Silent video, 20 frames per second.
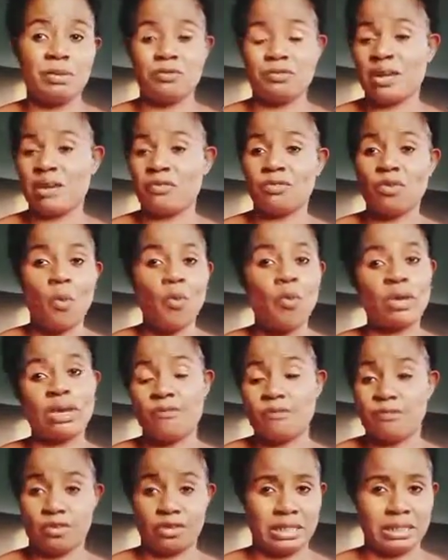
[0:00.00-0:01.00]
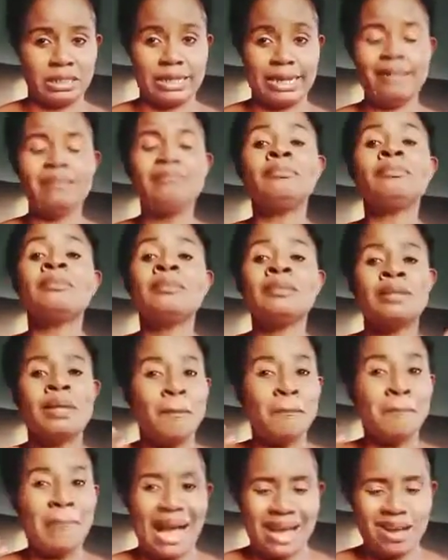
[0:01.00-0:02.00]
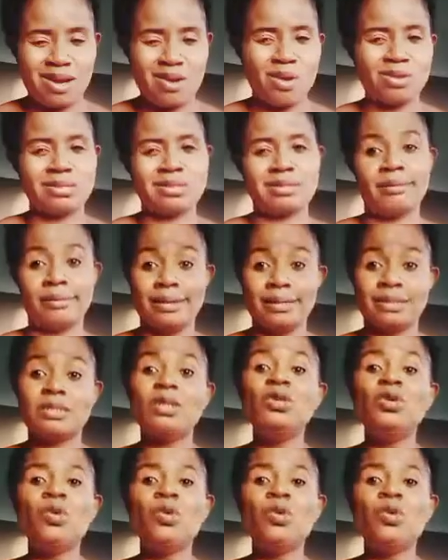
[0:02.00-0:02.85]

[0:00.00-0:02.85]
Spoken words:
If you have not woken for the day, by God's grace,